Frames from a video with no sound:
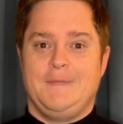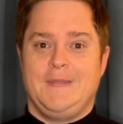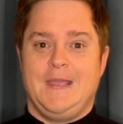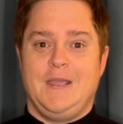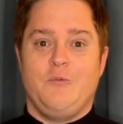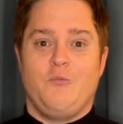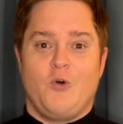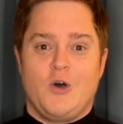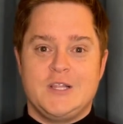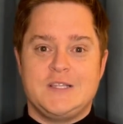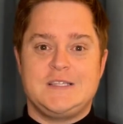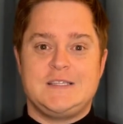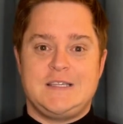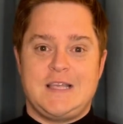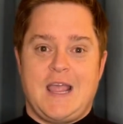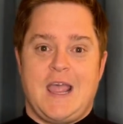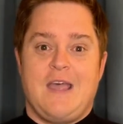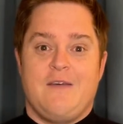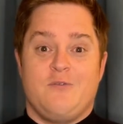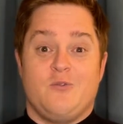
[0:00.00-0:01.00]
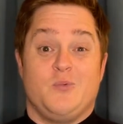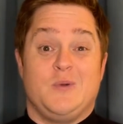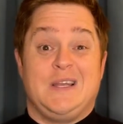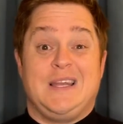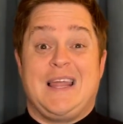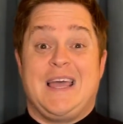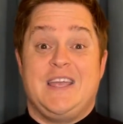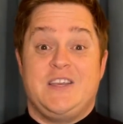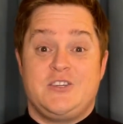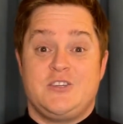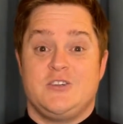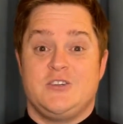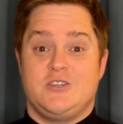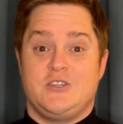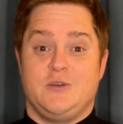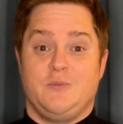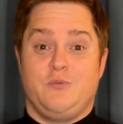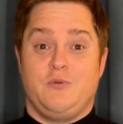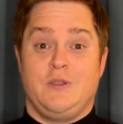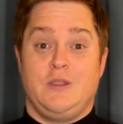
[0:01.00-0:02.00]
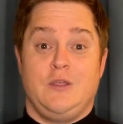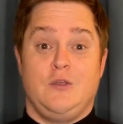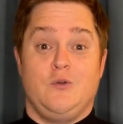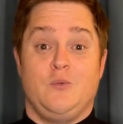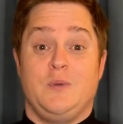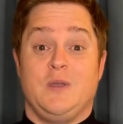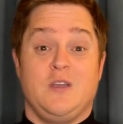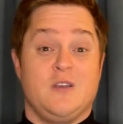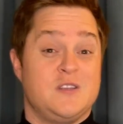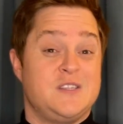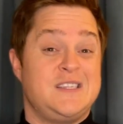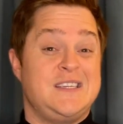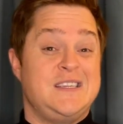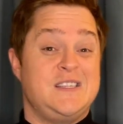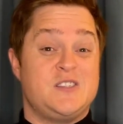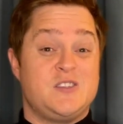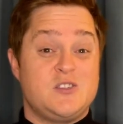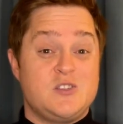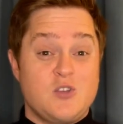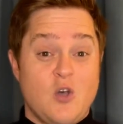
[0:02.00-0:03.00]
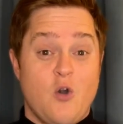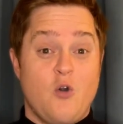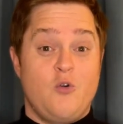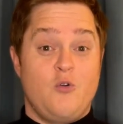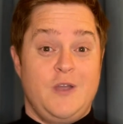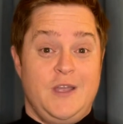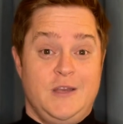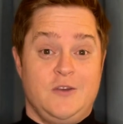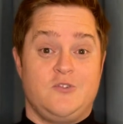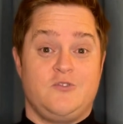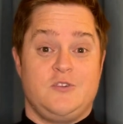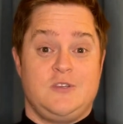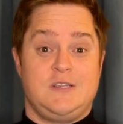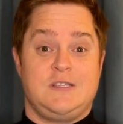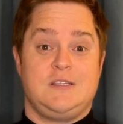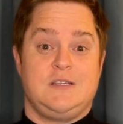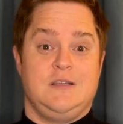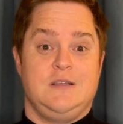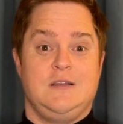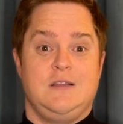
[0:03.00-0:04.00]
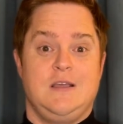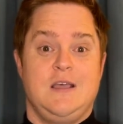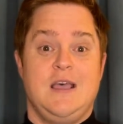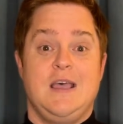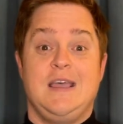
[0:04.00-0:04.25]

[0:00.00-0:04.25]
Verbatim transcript: He wants to have a relationship with you because he's so interested